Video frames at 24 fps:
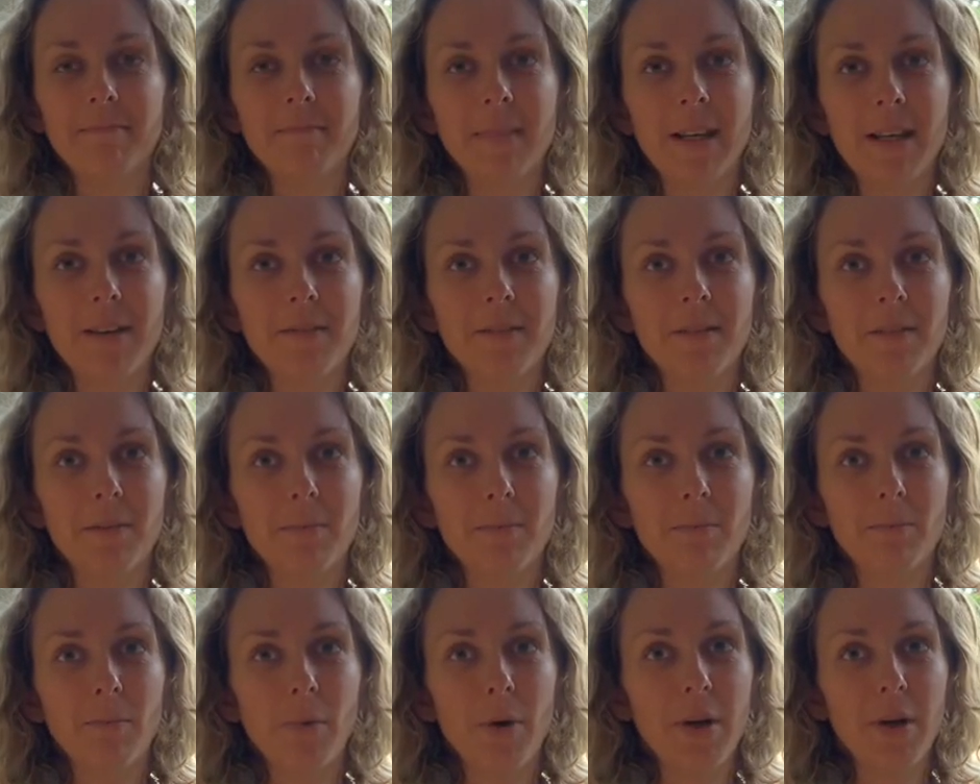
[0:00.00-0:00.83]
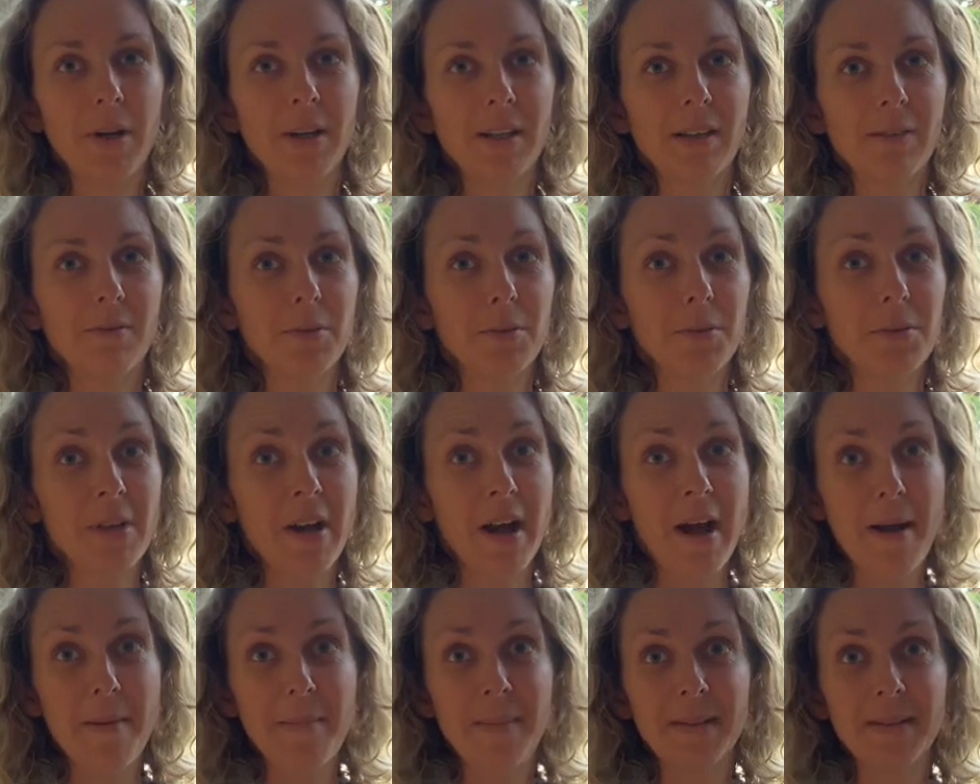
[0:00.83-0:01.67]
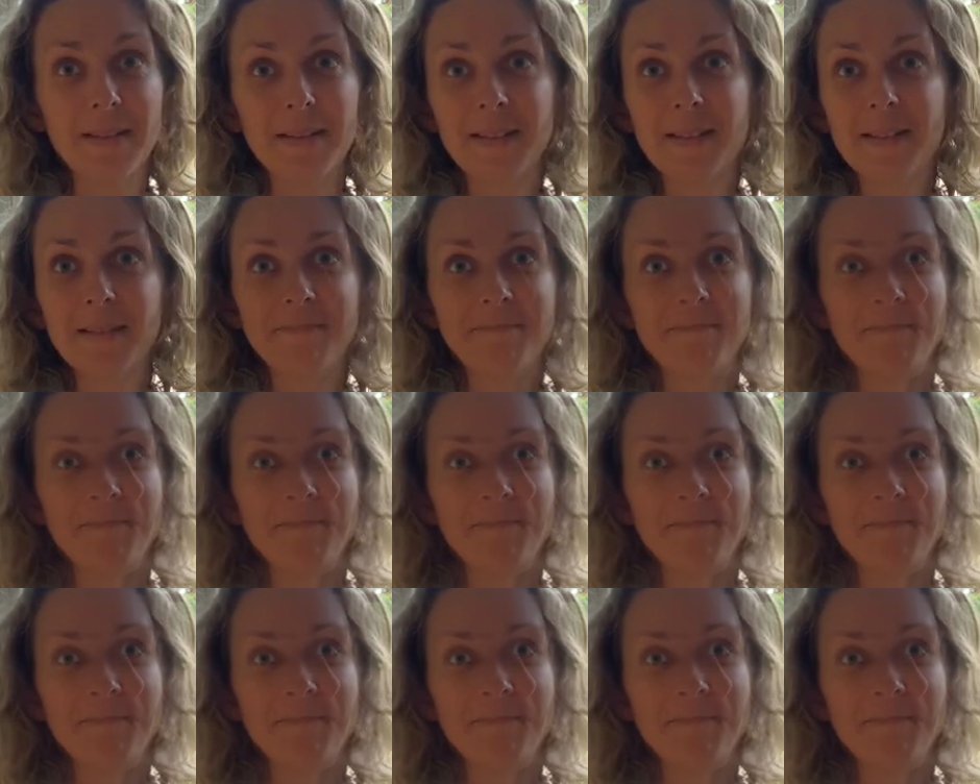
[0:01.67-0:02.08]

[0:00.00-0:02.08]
Even working full time is,